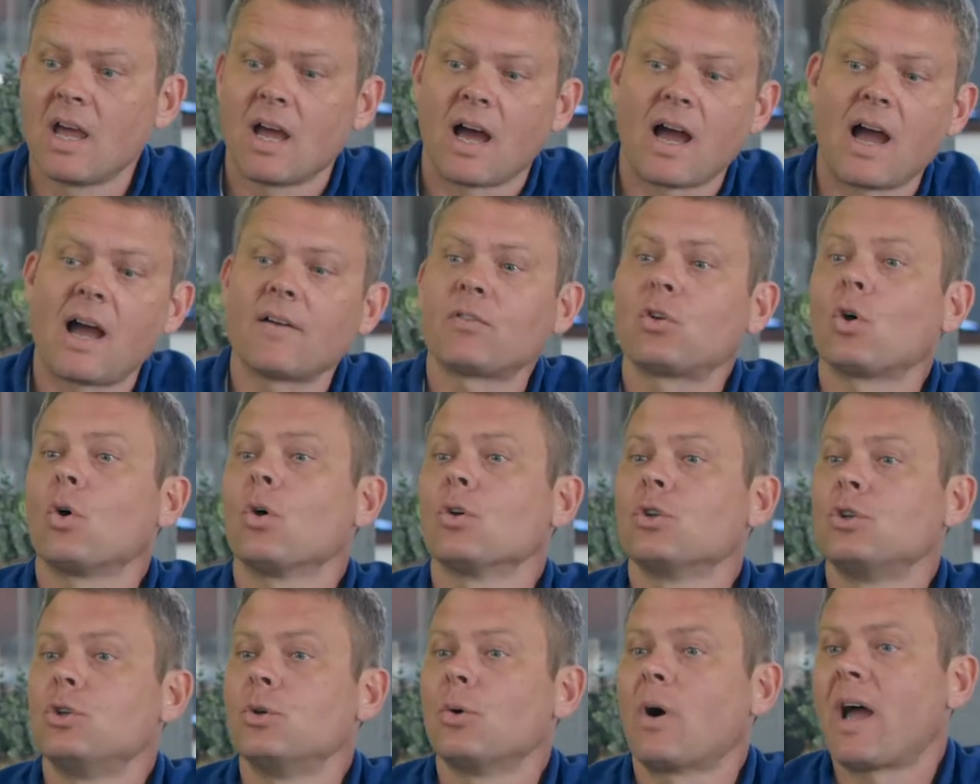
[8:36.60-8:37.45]
I've
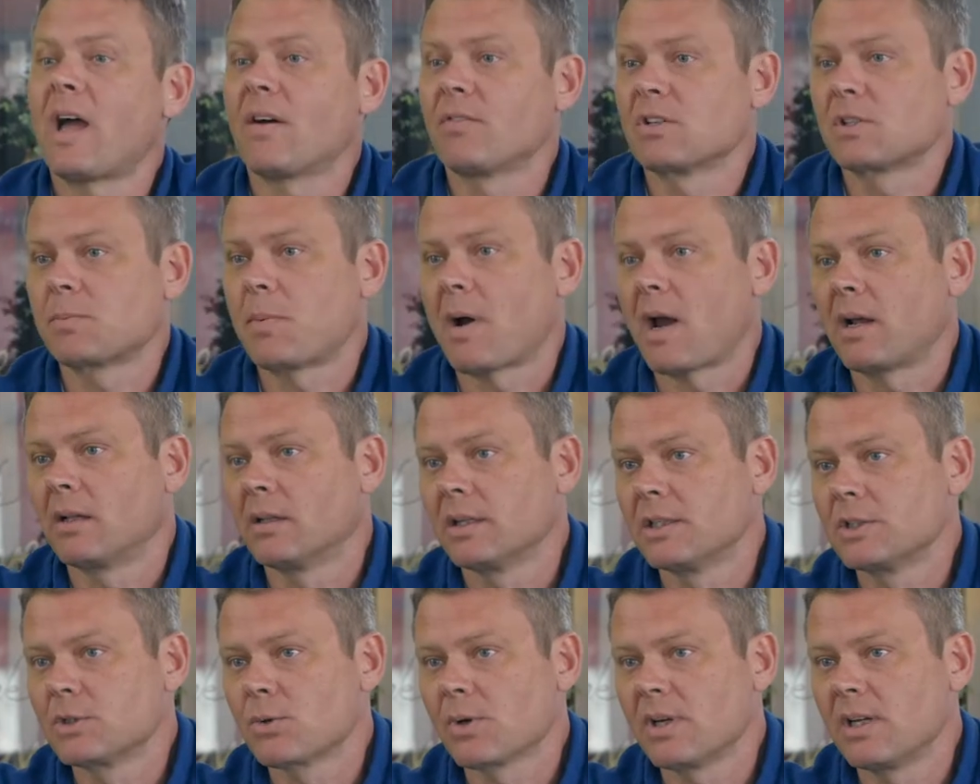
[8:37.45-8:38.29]
told you I have a
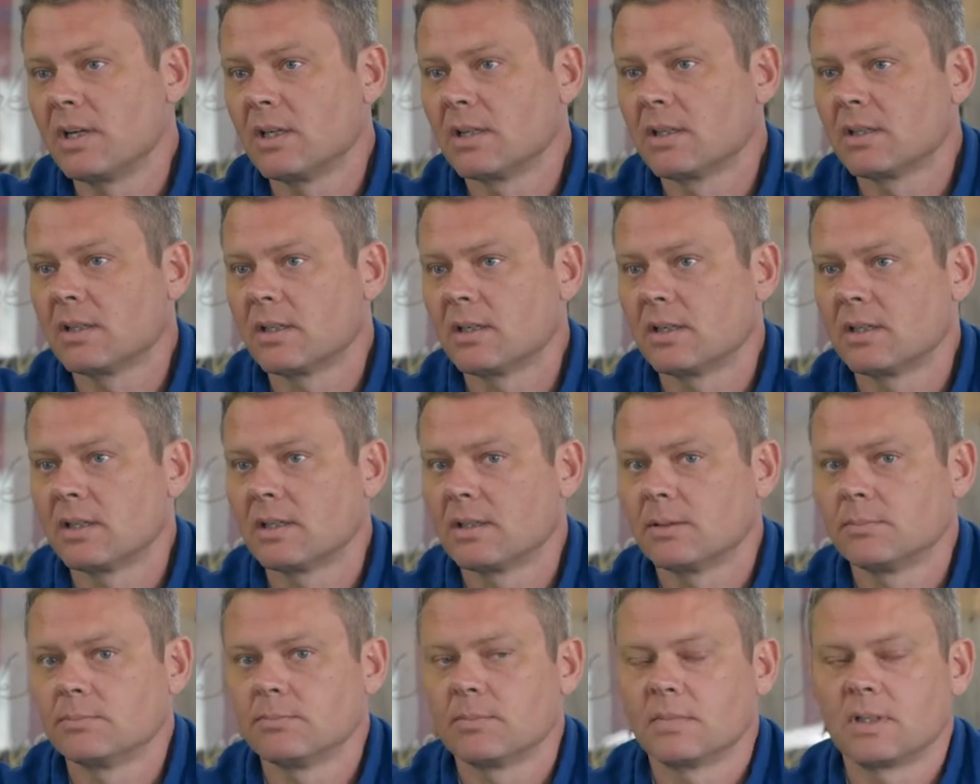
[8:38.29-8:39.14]
spinal injury yeah.
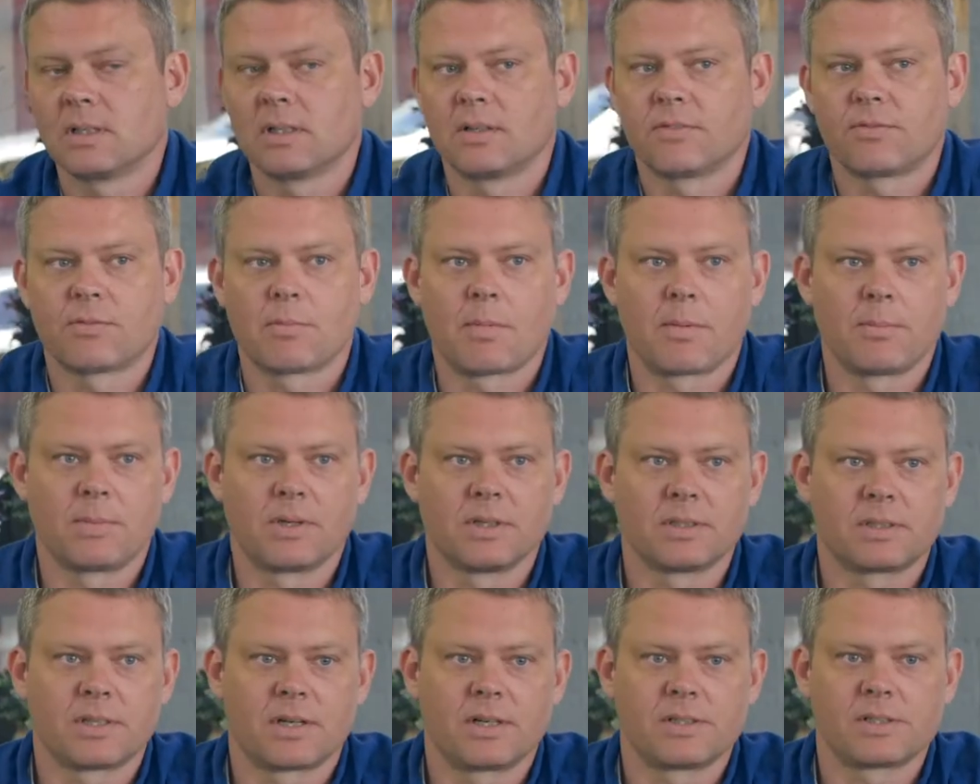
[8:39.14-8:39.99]
um, uh, from my
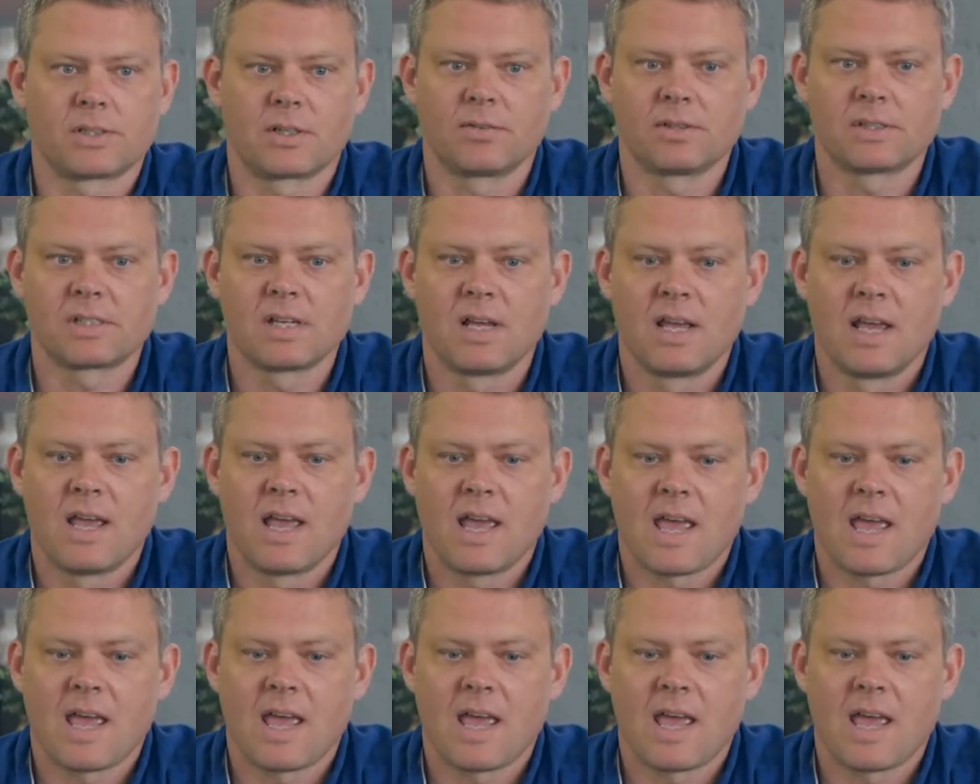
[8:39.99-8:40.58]
military service.